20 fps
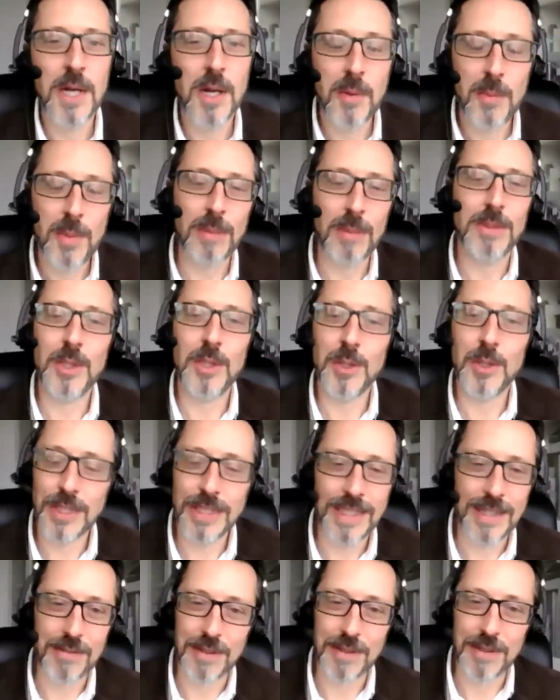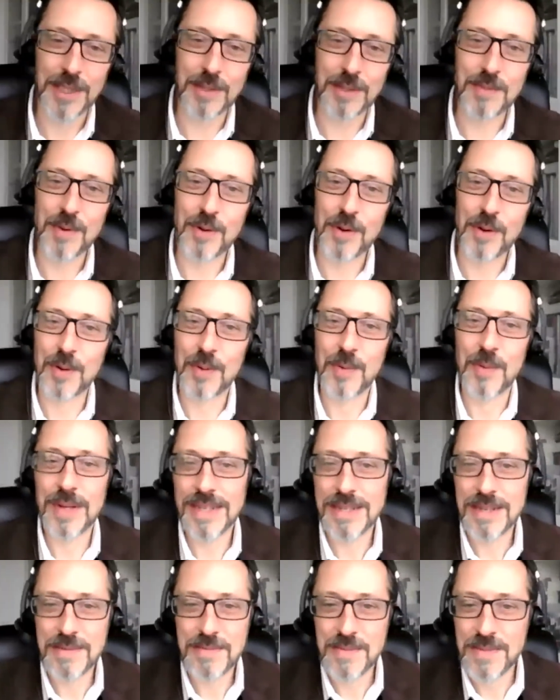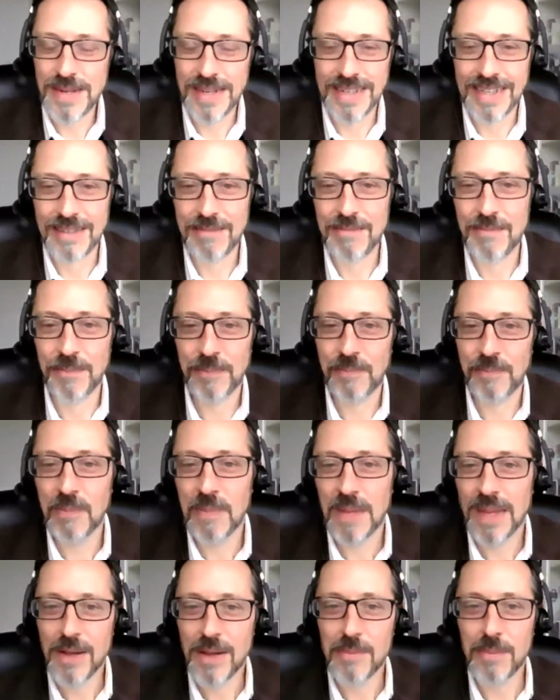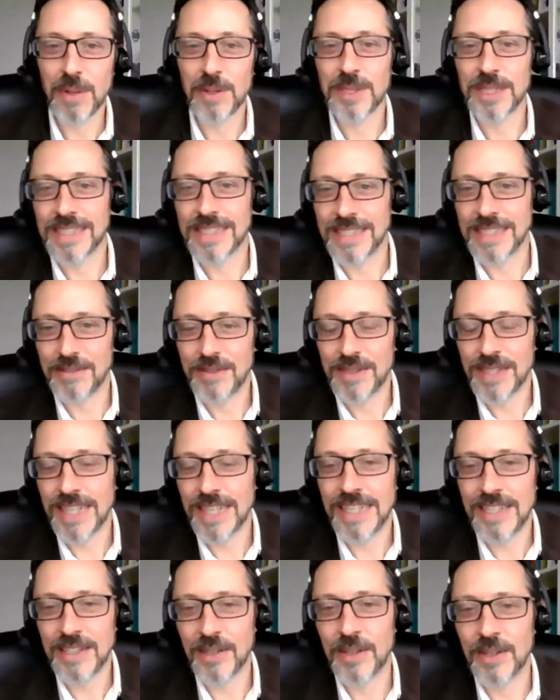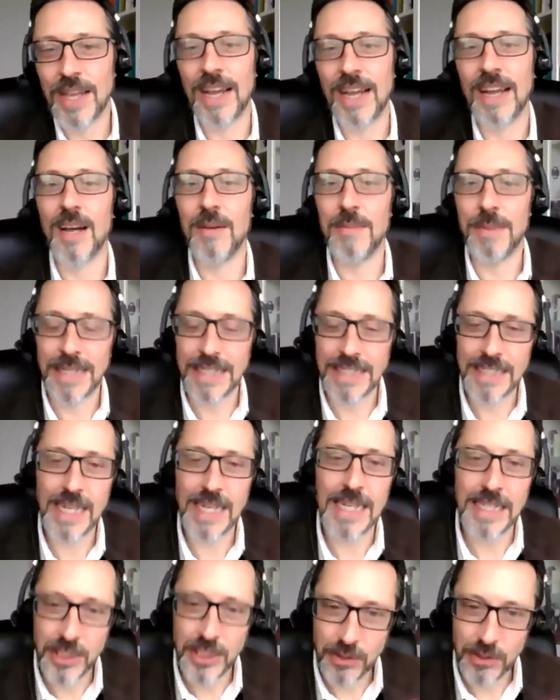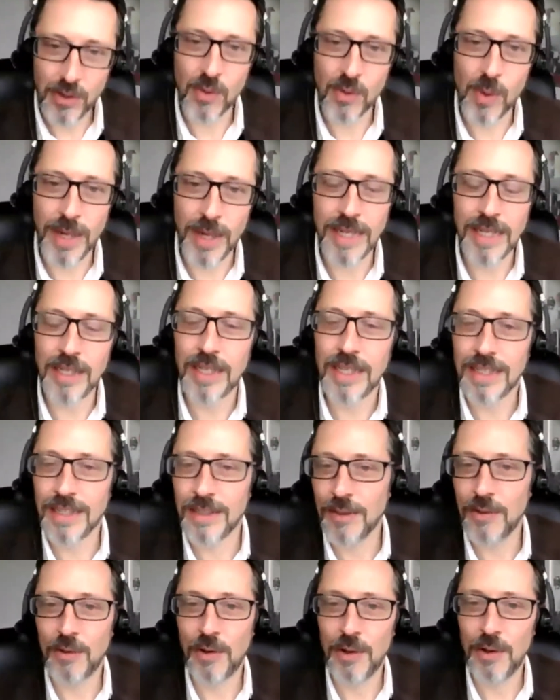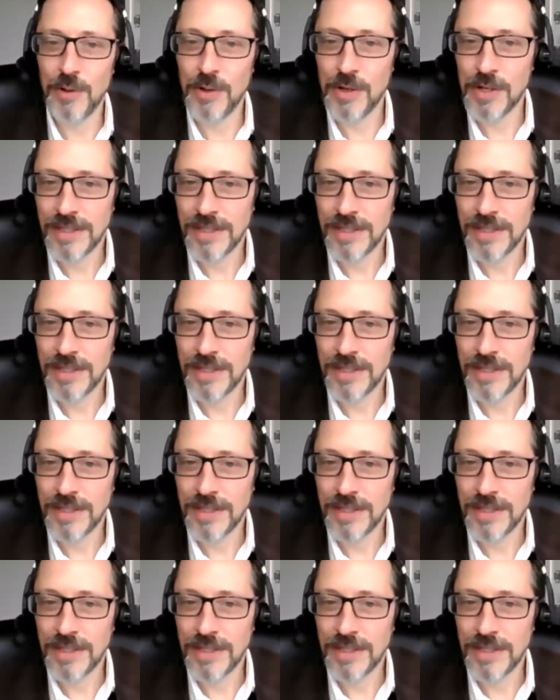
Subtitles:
perhaps you can give us a more positive take on that. I mean, is there a way through?